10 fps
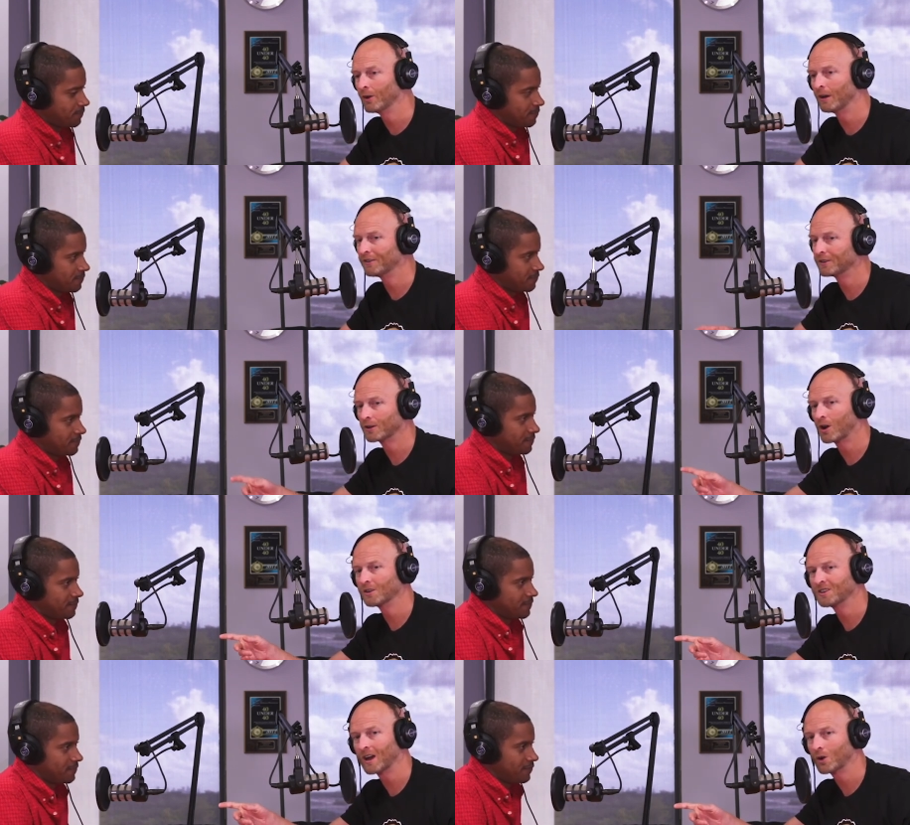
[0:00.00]
Speaker 1: loan officer,
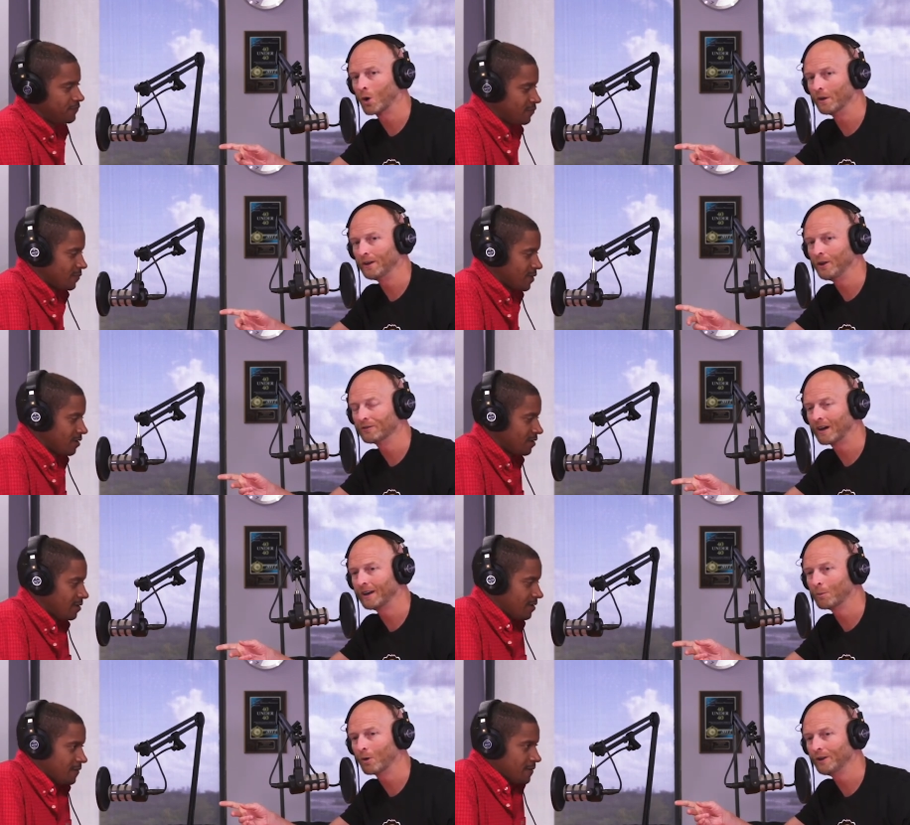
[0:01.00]
call John Coleman. You can
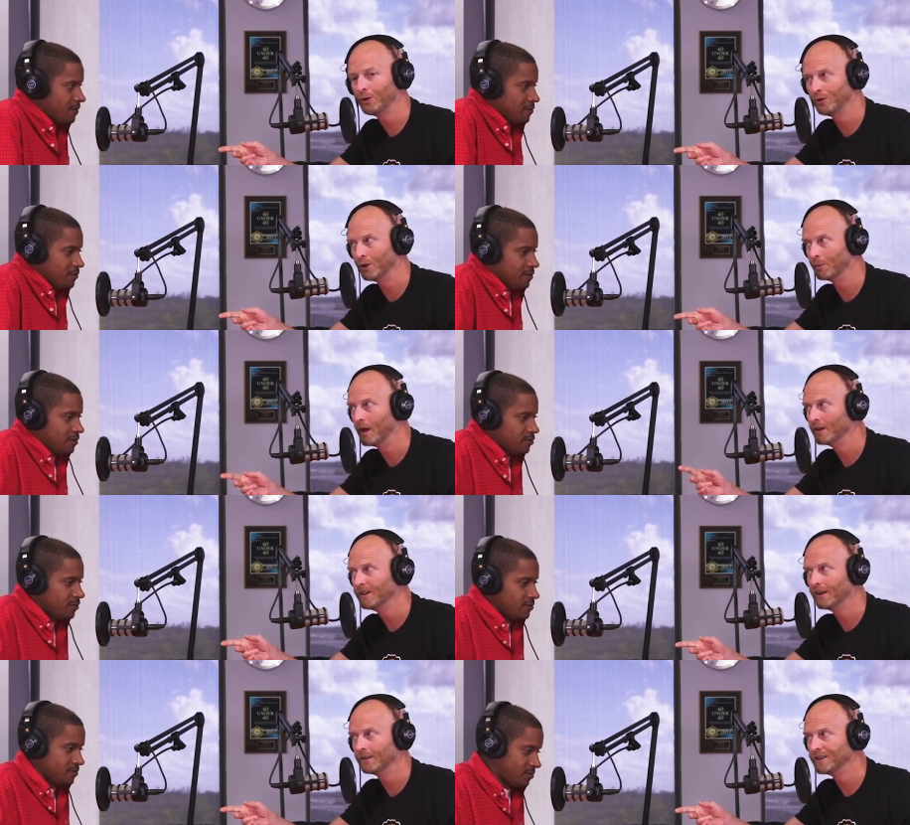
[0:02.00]
find him on YouTube.
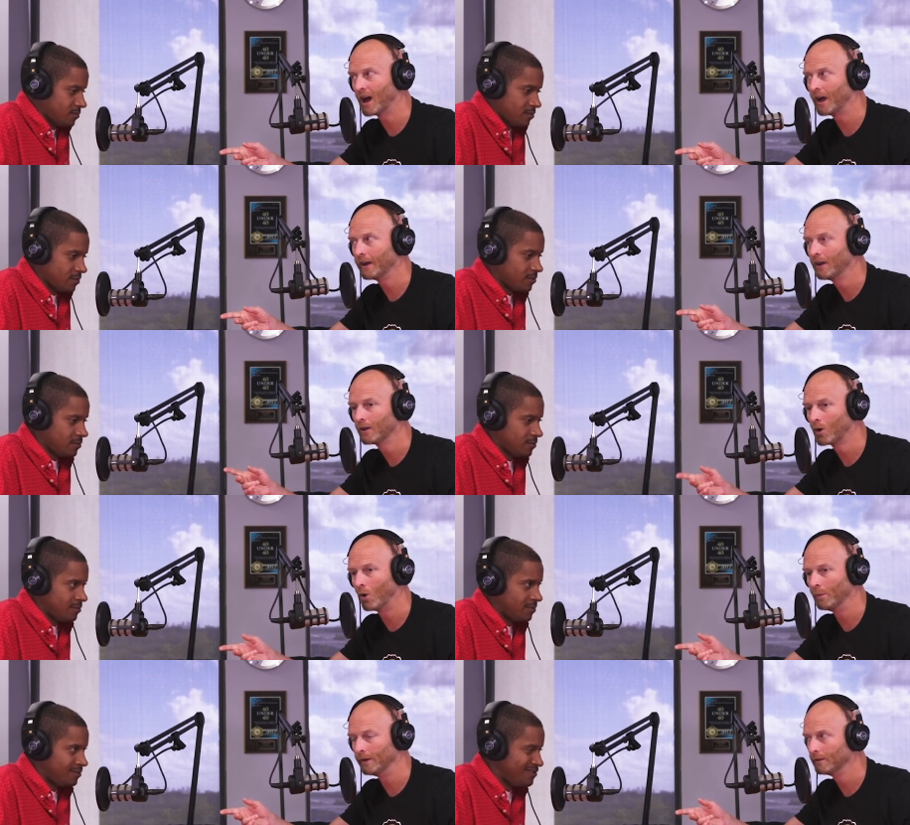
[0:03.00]
John
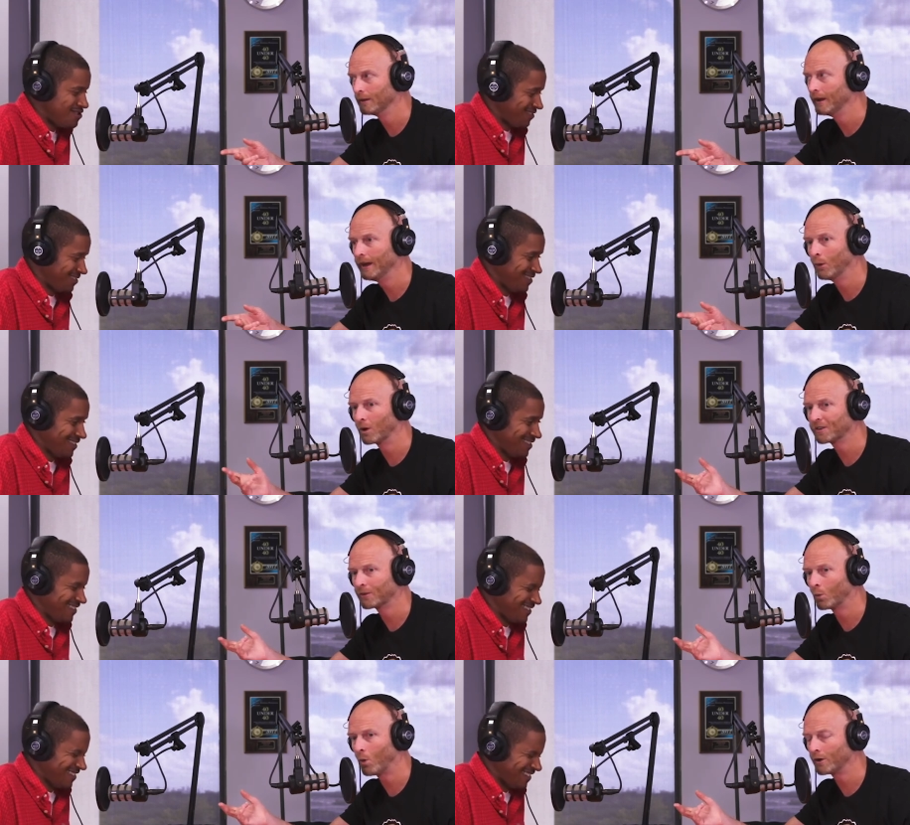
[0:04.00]
Coleman. He works
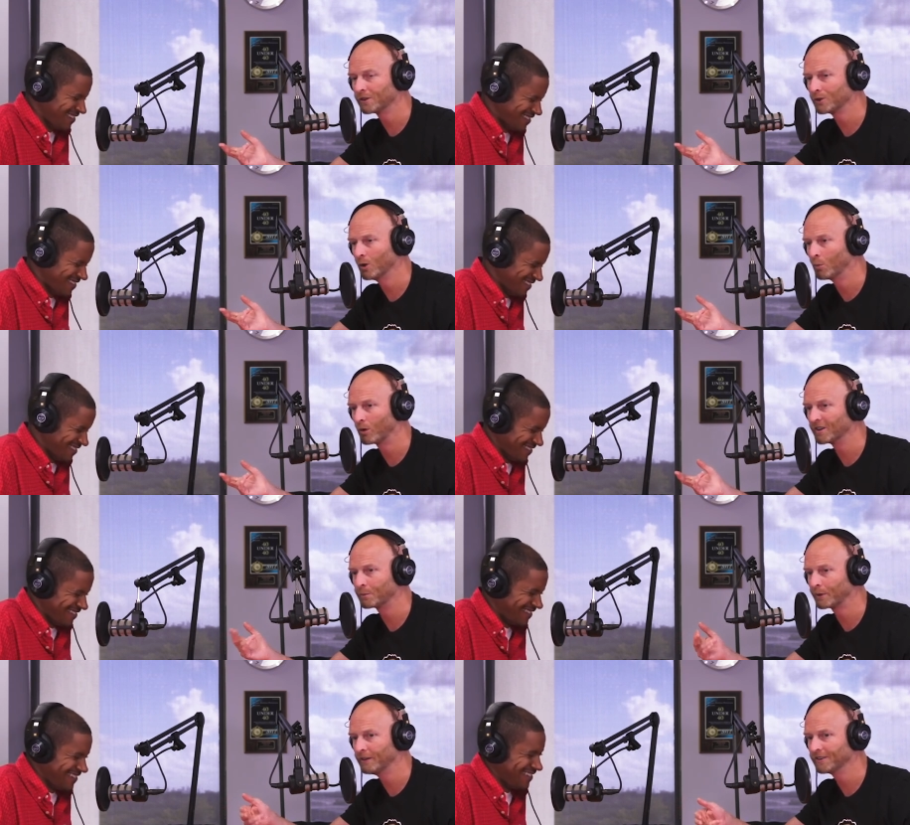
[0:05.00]
for Waterstone
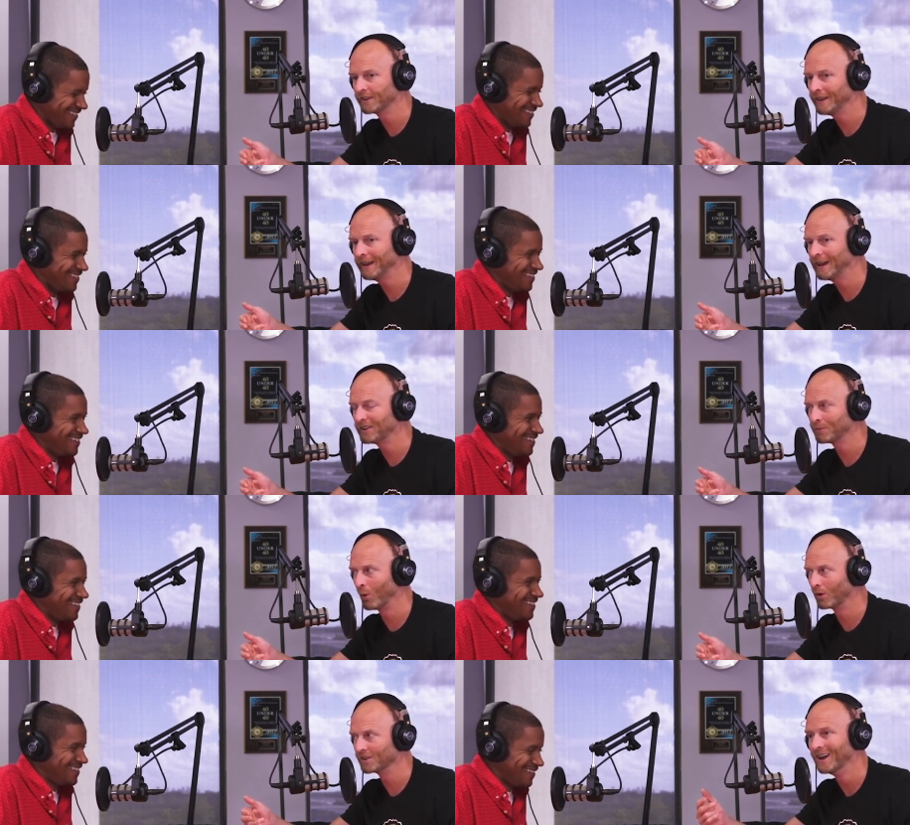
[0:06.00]
Mortgage, previously EA
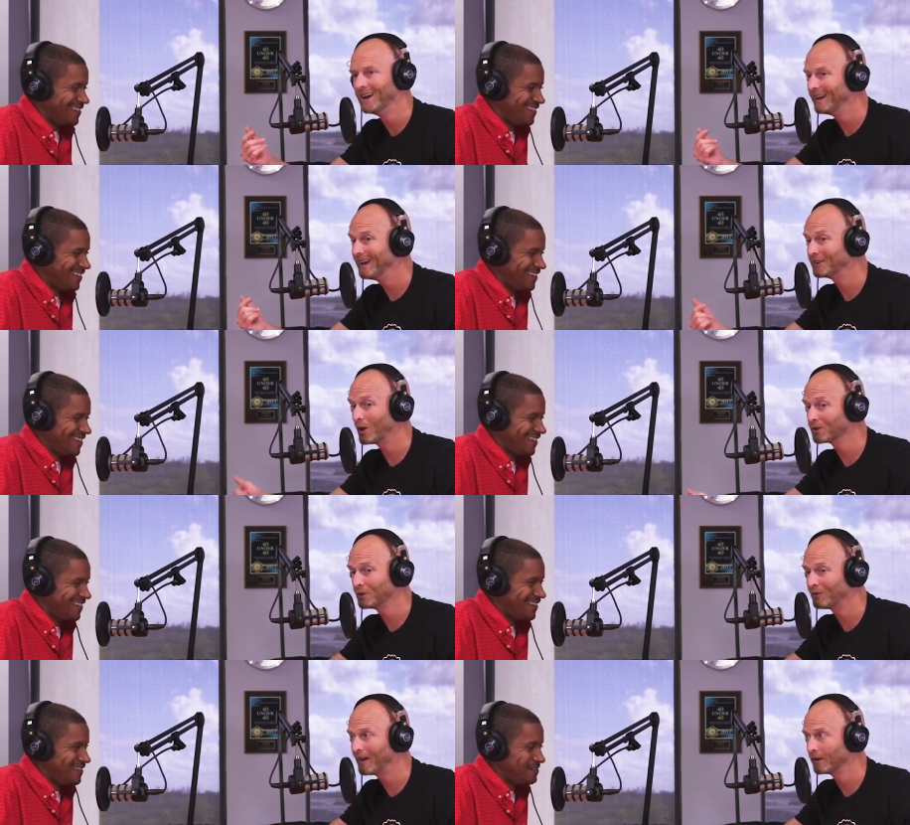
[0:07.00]
Sports. He's
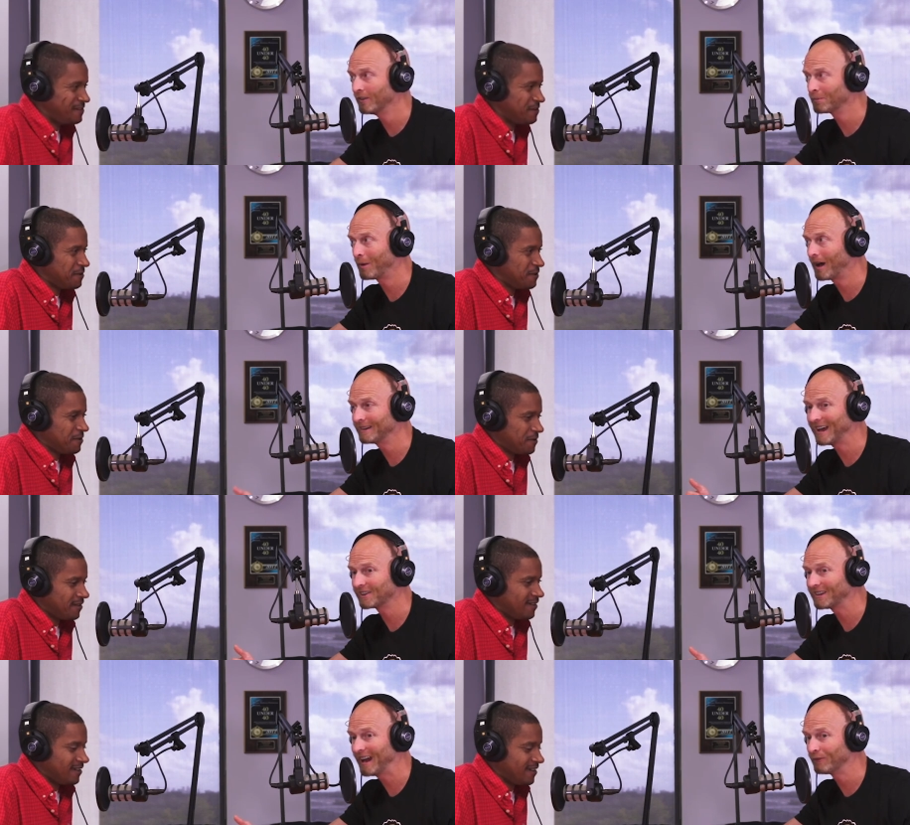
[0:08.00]
also found on this
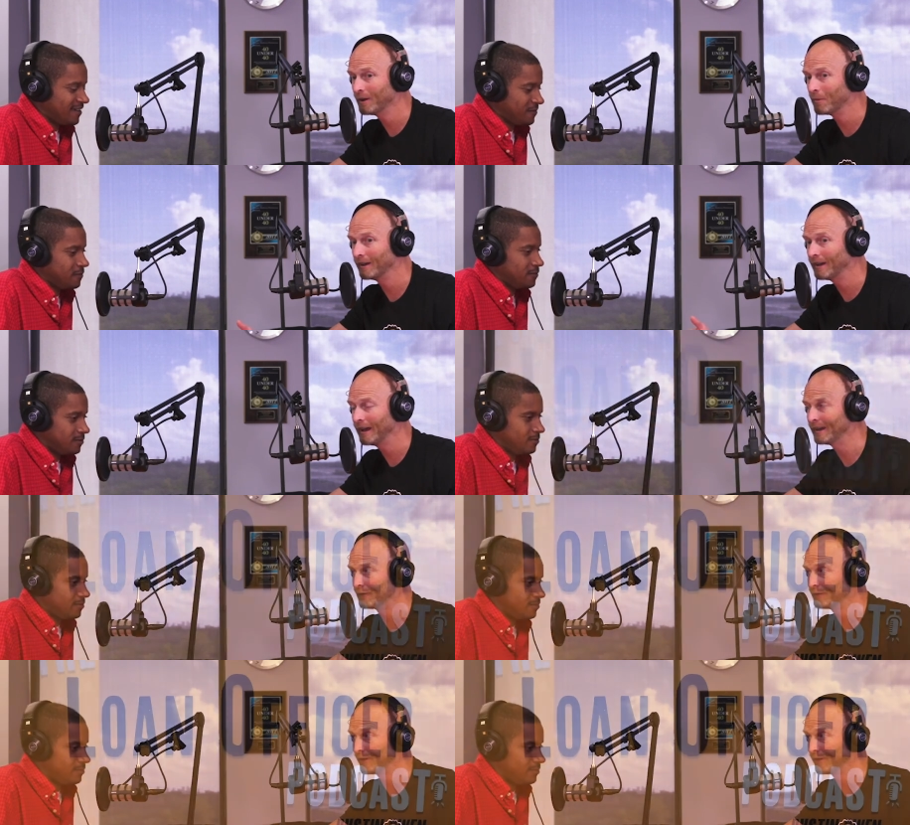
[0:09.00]
podcast every Monday and every